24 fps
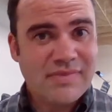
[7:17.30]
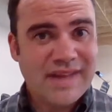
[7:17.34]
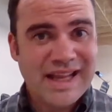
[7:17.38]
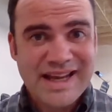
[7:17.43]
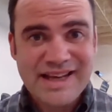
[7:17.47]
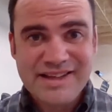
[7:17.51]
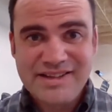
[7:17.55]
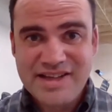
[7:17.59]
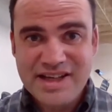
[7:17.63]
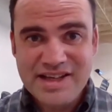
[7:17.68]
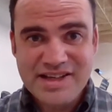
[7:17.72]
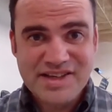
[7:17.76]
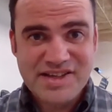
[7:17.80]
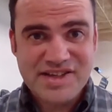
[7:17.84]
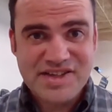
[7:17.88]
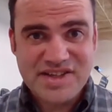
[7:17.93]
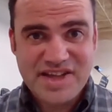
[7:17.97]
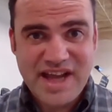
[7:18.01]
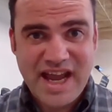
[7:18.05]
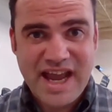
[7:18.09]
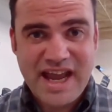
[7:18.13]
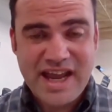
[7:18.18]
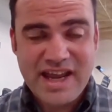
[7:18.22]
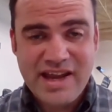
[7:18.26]
it didn't
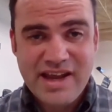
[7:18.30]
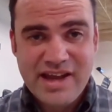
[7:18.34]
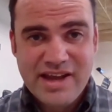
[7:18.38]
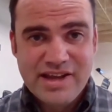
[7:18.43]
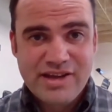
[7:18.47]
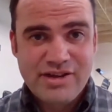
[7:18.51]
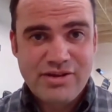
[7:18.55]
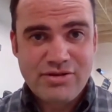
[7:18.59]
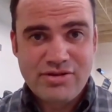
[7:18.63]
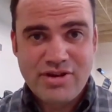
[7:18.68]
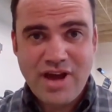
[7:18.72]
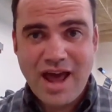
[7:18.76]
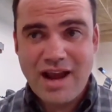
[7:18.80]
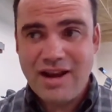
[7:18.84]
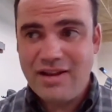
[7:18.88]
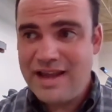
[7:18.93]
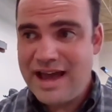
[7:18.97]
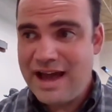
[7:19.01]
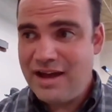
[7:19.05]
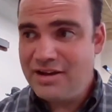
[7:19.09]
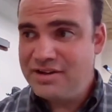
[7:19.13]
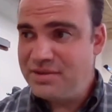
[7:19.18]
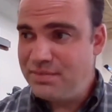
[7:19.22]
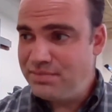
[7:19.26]
say you're not
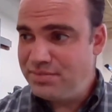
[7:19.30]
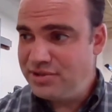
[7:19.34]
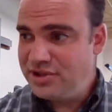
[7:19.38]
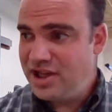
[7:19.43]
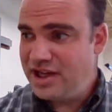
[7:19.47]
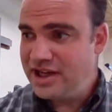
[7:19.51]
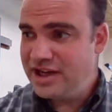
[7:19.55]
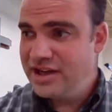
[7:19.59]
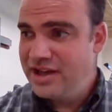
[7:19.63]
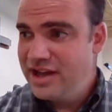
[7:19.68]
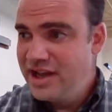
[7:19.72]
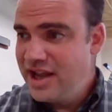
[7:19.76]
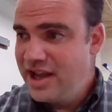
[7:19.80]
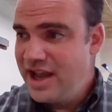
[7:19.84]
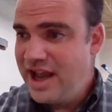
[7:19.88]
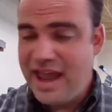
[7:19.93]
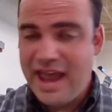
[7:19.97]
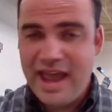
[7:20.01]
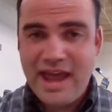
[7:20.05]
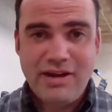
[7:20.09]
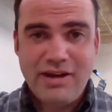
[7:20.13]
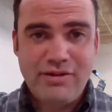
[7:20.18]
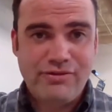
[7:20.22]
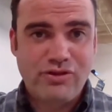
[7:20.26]
allowed to pluck a
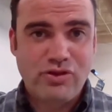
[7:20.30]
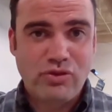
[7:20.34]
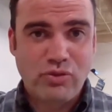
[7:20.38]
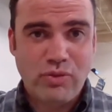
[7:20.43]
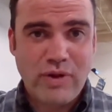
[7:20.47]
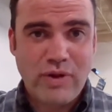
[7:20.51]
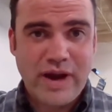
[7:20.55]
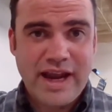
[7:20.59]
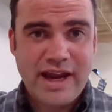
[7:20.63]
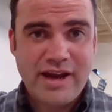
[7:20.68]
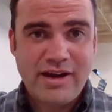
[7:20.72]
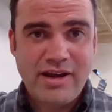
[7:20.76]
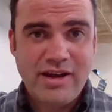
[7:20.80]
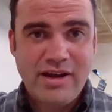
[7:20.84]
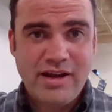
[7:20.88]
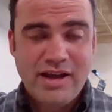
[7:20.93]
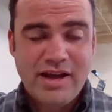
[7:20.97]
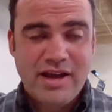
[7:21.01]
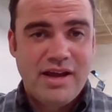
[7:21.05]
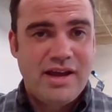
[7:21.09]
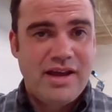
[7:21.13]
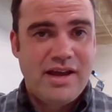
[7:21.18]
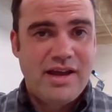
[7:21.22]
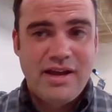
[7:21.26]
head of grain
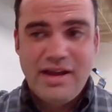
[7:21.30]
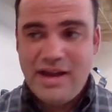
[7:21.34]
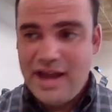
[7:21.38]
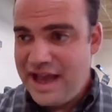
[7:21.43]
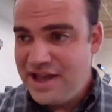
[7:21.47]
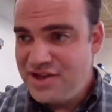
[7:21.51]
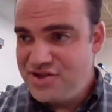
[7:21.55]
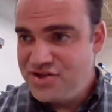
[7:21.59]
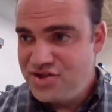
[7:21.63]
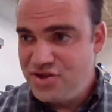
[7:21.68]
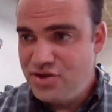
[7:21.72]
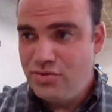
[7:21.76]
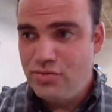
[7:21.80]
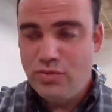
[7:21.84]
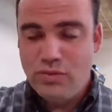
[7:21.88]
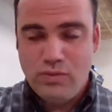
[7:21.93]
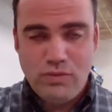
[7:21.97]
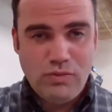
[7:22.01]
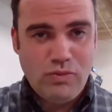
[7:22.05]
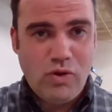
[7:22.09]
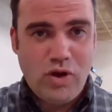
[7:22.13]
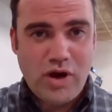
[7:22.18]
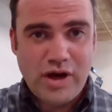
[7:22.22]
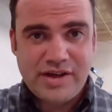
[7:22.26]
as you
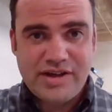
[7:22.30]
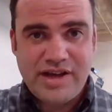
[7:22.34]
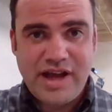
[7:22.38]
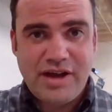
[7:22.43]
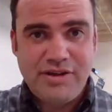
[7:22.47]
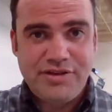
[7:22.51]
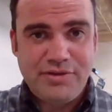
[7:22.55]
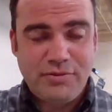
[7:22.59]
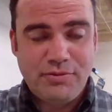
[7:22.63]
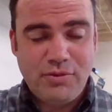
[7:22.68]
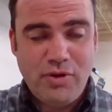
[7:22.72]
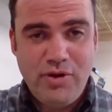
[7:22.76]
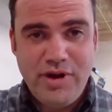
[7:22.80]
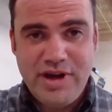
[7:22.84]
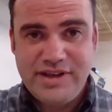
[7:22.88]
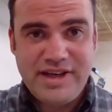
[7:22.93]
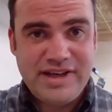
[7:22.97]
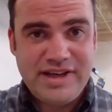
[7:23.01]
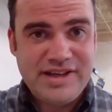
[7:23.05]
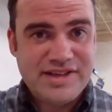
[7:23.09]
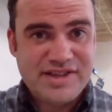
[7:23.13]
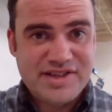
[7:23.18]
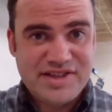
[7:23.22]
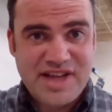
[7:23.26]
walk down the road. It
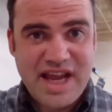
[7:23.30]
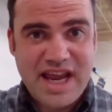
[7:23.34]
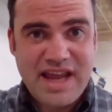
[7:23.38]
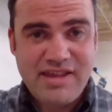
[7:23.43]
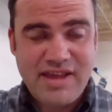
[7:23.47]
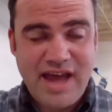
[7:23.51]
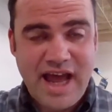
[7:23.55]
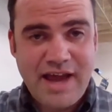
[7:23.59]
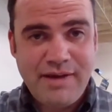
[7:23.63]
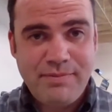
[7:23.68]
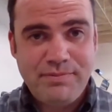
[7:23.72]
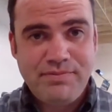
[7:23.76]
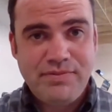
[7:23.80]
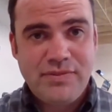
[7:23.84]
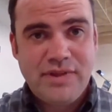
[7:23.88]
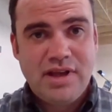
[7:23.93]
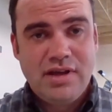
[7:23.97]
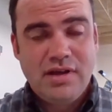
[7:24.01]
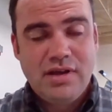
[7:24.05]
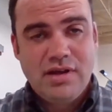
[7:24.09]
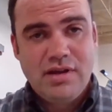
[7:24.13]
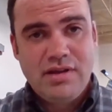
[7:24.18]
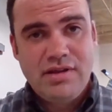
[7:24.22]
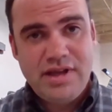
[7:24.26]
didn't say that.
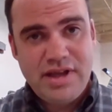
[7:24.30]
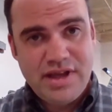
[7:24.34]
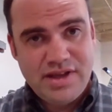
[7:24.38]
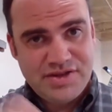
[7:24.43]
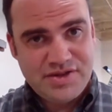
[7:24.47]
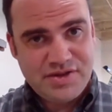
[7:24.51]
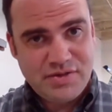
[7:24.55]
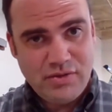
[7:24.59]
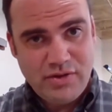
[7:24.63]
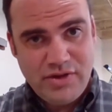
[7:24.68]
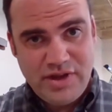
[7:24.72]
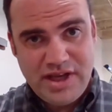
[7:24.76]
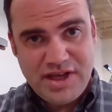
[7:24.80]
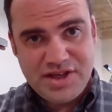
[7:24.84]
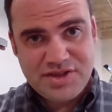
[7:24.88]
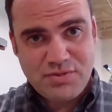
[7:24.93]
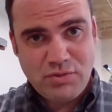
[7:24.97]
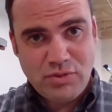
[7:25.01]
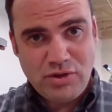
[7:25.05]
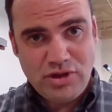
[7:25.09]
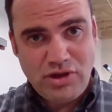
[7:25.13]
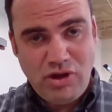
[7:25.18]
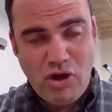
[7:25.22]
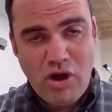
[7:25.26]
These
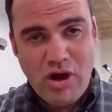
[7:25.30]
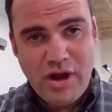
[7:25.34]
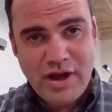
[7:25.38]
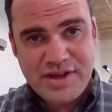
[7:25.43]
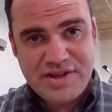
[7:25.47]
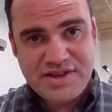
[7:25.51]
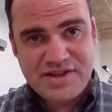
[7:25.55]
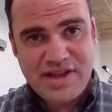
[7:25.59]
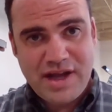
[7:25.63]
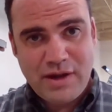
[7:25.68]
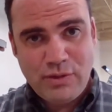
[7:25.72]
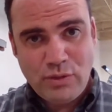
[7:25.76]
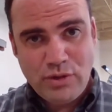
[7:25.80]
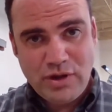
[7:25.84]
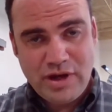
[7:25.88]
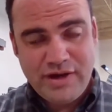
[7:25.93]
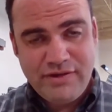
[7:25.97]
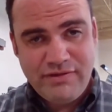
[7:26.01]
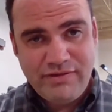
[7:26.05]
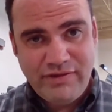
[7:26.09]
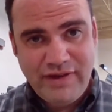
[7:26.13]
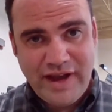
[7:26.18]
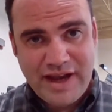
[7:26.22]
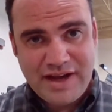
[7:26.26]
were laws that were
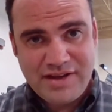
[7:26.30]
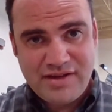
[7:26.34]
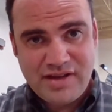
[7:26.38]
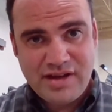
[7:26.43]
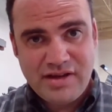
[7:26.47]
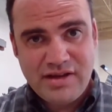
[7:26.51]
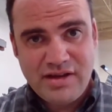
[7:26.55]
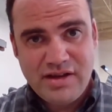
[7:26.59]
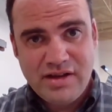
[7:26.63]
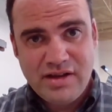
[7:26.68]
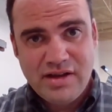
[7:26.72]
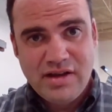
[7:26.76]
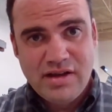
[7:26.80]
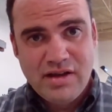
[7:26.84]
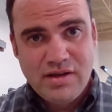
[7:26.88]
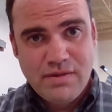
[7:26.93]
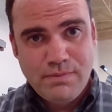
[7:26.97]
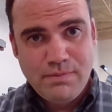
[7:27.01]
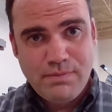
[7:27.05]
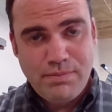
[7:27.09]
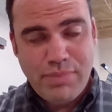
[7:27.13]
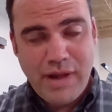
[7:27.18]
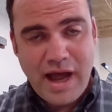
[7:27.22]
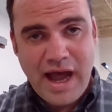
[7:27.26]
invented
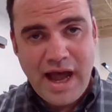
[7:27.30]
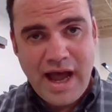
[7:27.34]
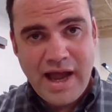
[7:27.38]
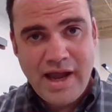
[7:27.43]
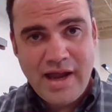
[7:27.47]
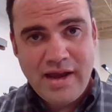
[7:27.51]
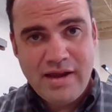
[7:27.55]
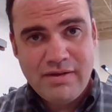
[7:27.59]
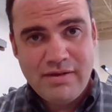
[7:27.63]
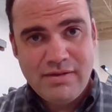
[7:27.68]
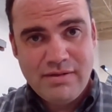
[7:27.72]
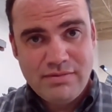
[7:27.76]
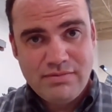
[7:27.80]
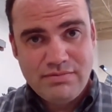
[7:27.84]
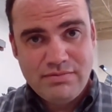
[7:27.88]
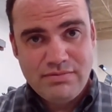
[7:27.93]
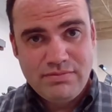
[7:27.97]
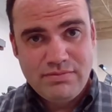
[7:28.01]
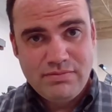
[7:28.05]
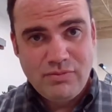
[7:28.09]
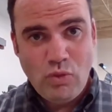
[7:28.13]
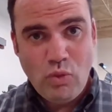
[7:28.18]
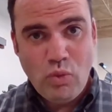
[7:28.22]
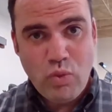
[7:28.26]
by
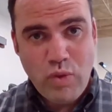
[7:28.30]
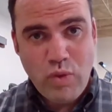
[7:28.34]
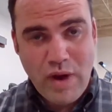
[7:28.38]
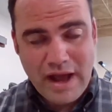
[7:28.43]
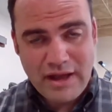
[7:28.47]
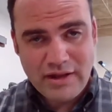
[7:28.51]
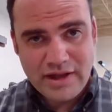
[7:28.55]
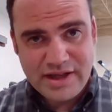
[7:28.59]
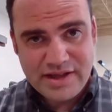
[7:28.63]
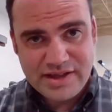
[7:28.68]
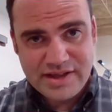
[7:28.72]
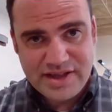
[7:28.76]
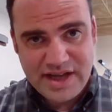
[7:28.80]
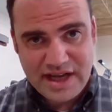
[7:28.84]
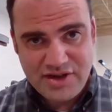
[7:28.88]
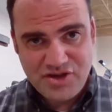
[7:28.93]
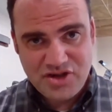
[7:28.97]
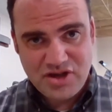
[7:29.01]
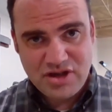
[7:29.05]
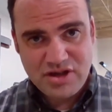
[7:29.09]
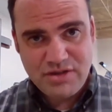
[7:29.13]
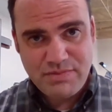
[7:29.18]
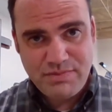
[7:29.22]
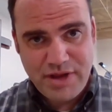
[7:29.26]

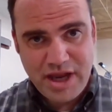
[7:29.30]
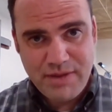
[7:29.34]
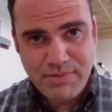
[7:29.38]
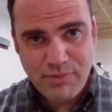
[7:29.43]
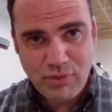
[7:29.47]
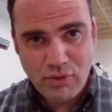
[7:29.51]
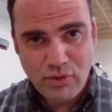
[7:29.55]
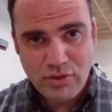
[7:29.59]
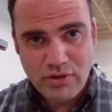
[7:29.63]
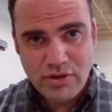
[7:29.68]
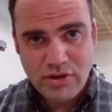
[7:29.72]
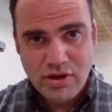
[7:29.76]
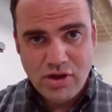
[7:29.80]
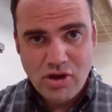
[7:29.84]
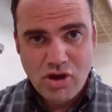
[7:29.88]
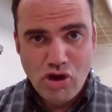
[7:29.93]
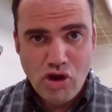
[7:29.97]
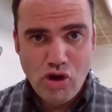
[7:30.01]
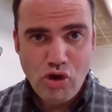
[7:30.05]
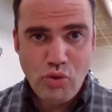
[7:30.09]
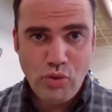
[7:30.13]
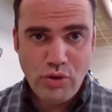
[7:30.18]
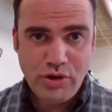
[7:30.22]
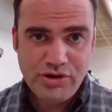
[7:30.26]
well-intentioned people
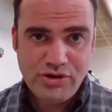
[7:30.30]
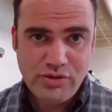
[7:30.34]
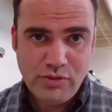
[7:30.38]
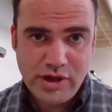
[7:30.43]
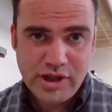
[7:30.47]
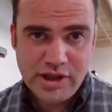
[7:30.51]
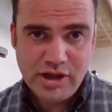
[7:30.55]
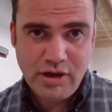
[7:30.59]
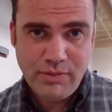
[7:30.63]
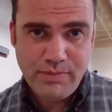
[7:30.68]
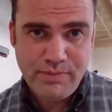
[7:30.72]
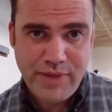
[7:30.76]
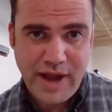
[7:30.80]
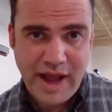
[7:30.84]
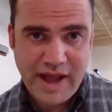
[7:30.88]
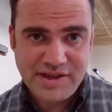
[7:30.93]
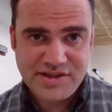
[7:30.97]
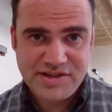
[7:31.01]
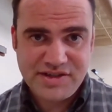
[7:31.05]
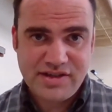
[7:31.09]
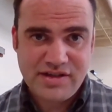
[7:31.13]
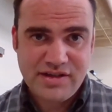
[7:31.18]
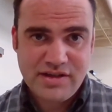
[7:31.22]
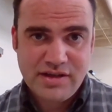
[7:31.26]
who were doing their
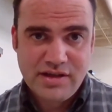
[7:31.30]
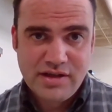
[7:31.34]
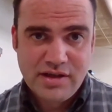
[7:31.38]
best